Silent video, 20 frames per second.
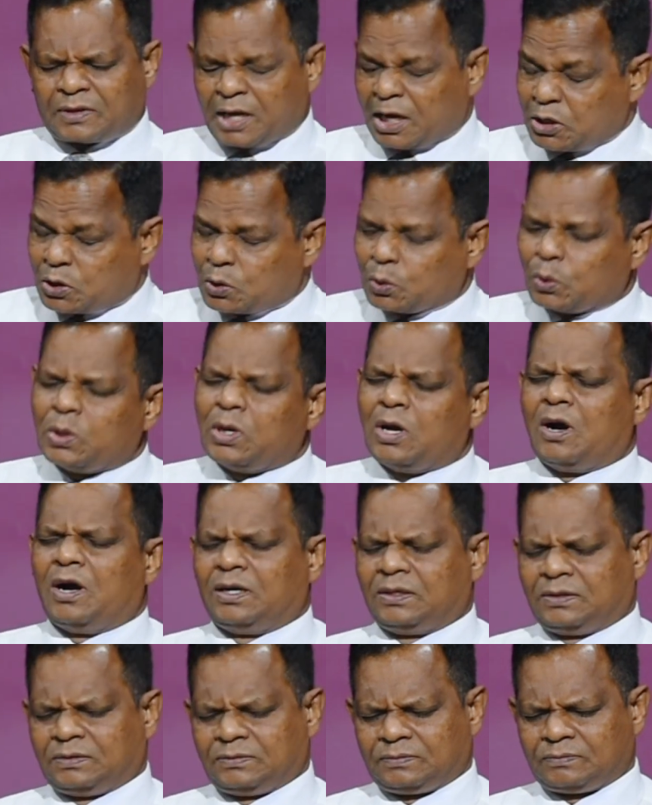Thank you,
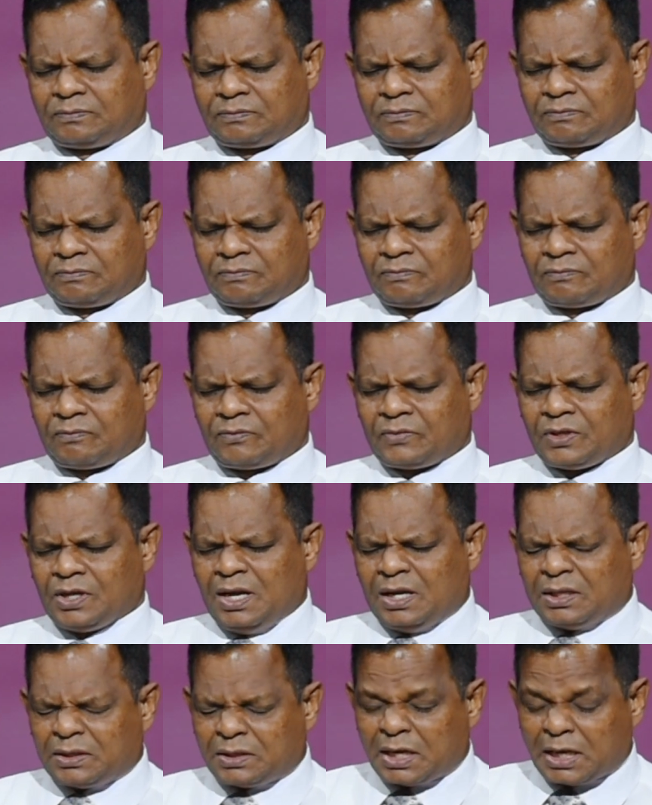Lord.
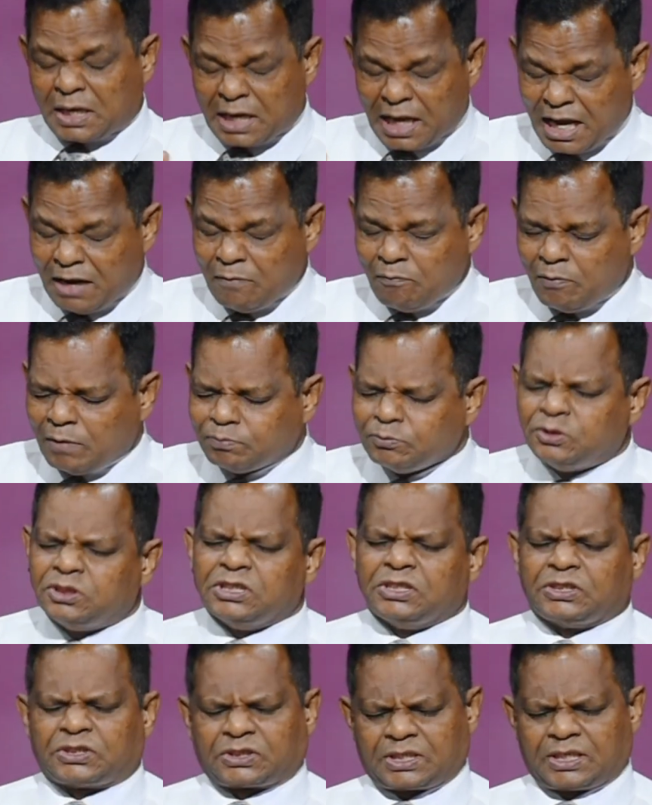The name of
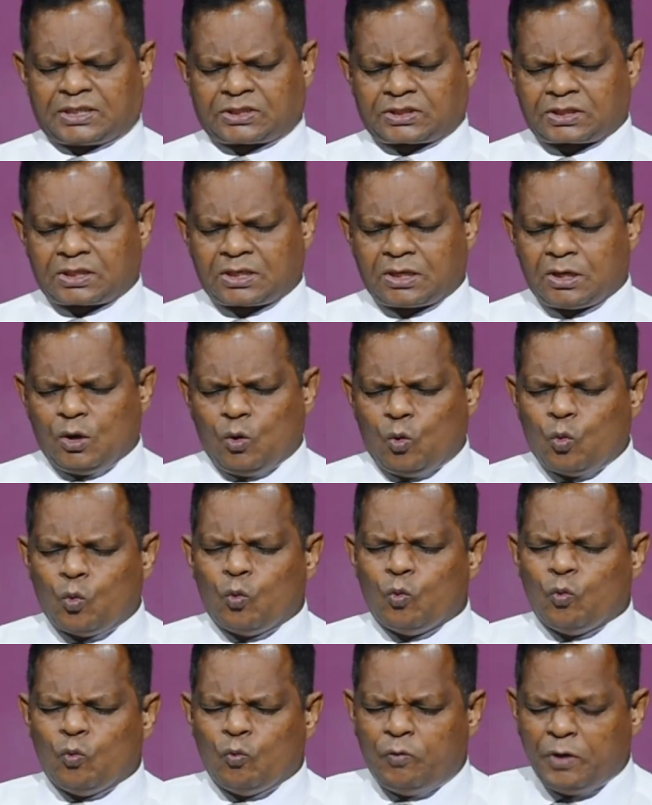Jesus,
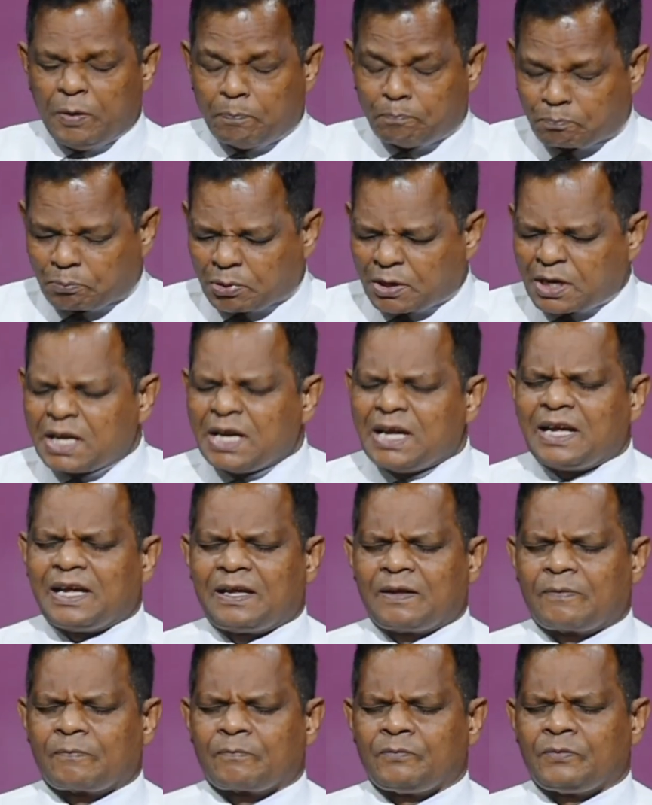we
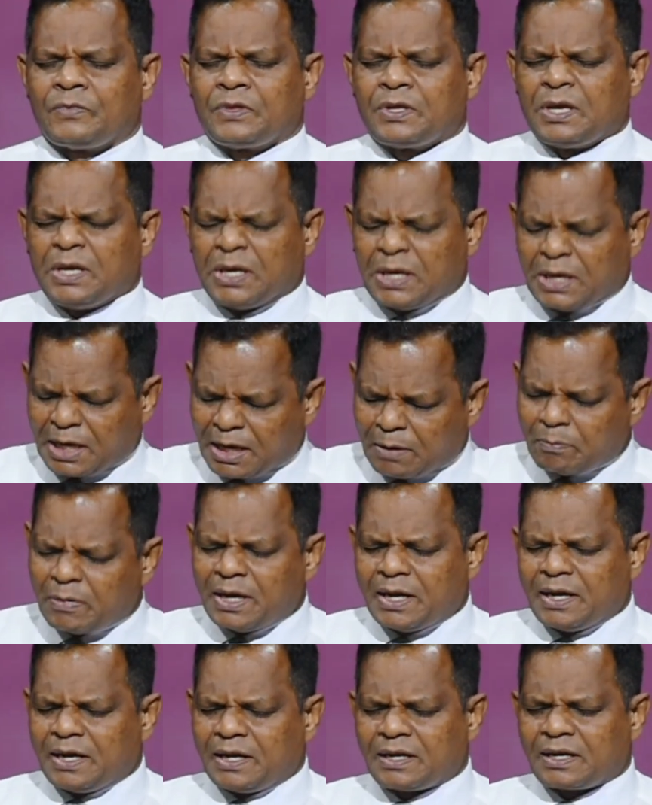pray.
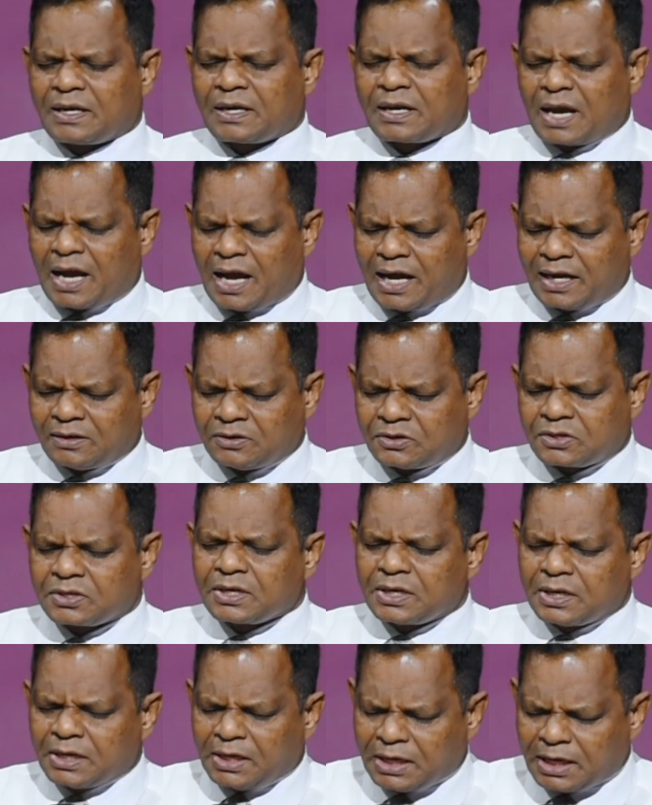Amen and
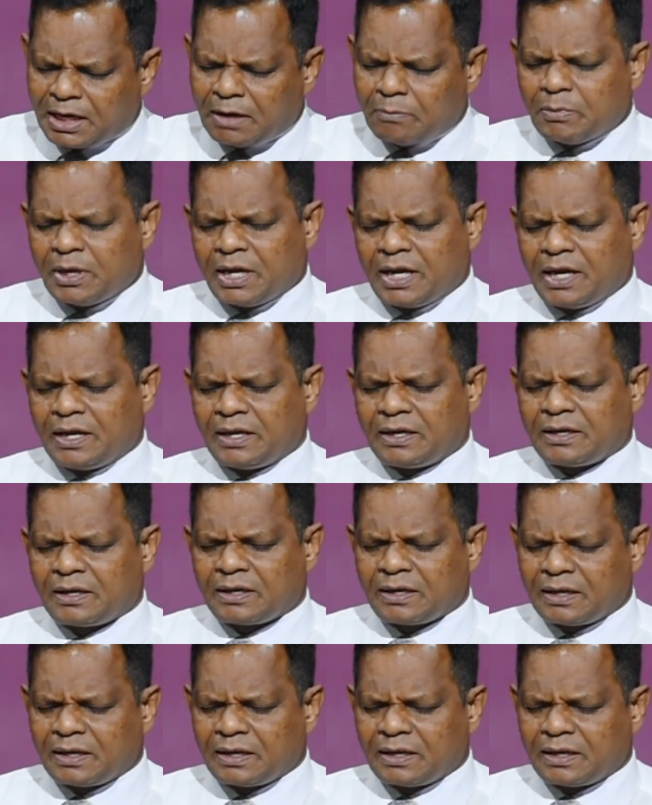amen.